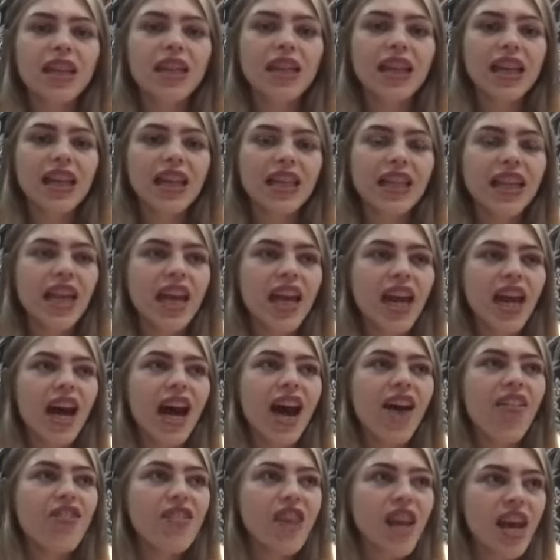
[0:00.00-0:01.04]
And yeah,
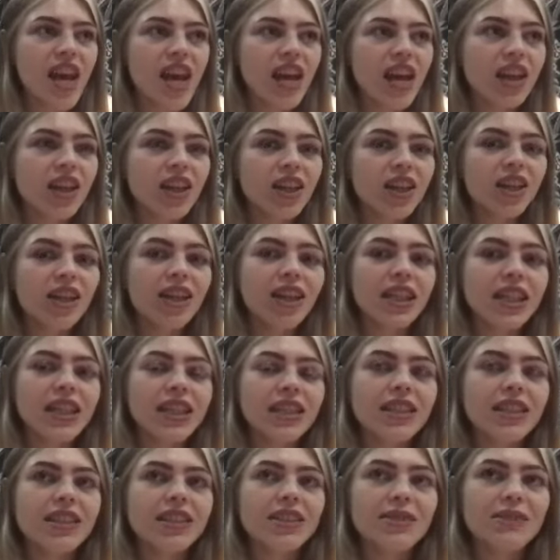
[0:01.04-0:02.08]
and then I
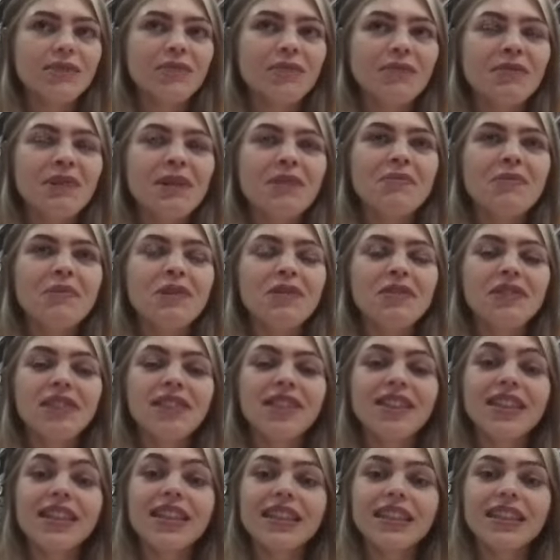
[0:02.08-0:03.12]
just my boyfriend
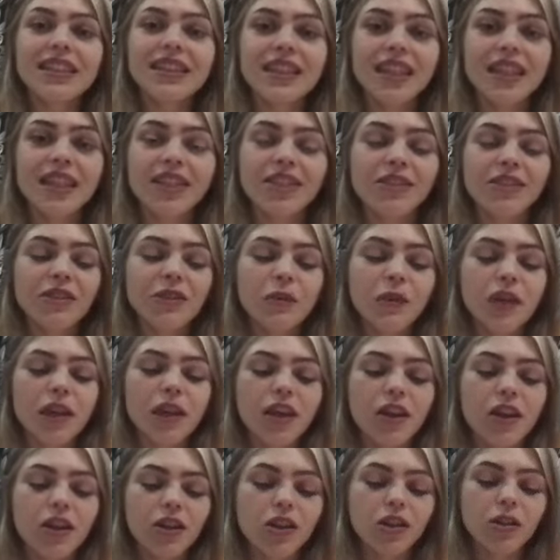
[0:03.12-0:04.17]
and I decided on the way
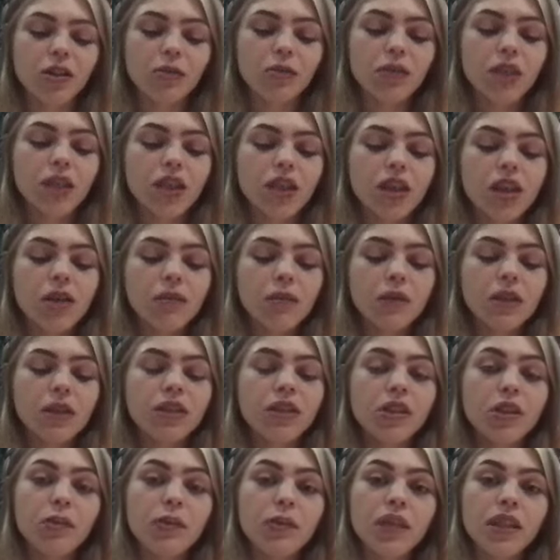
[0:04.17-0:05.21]
home we'd
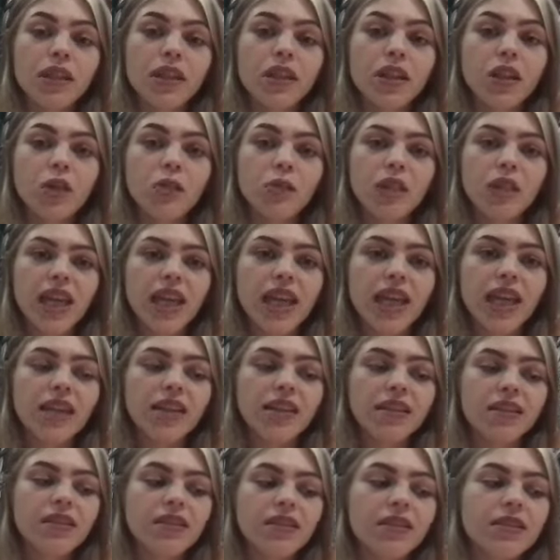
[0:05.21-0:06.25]
stop in
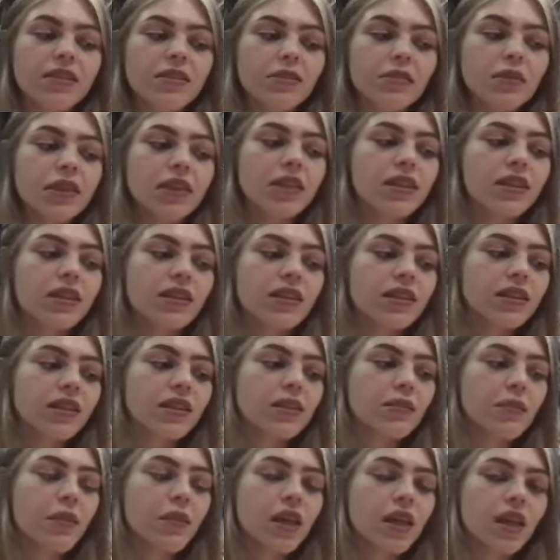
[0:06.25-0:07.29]
Copenhagen because
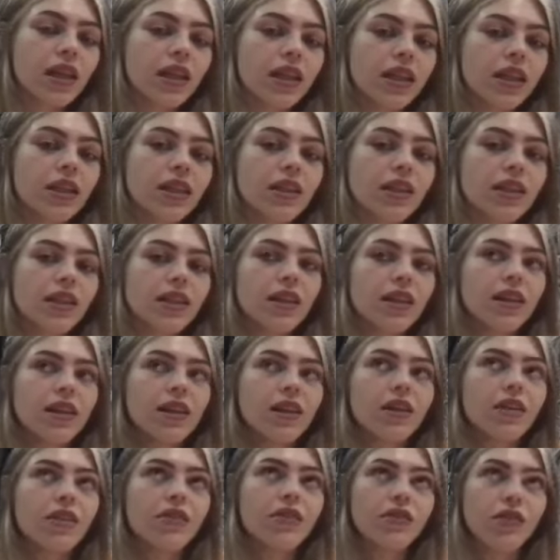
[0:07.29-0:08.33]
my
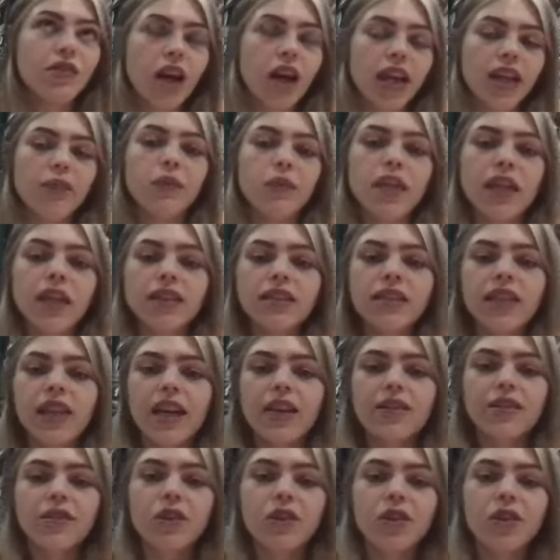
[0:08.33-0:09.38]
flight we had to
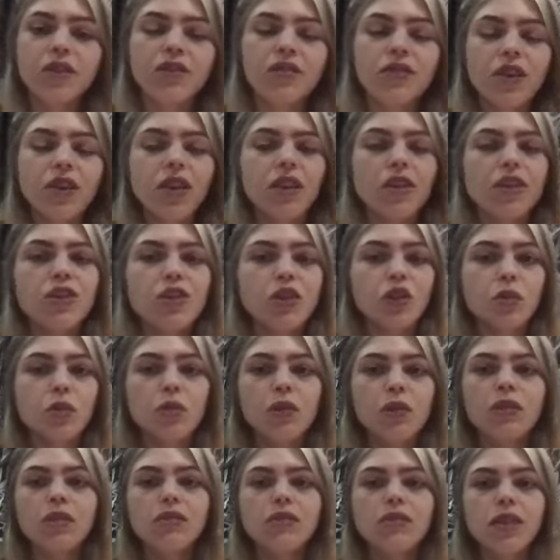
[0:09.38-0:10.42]
have a
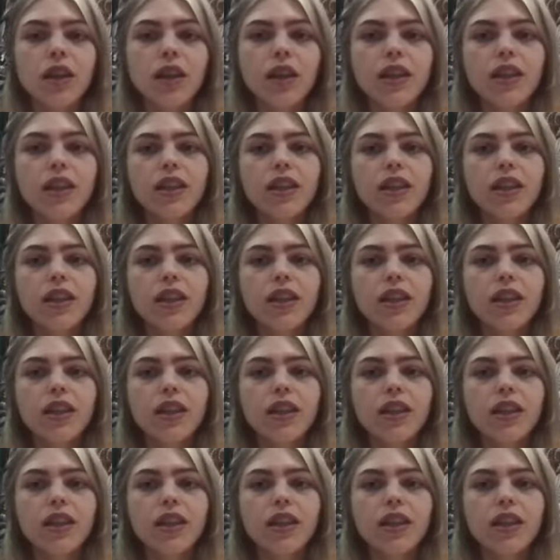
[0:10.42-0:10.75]
stop off flight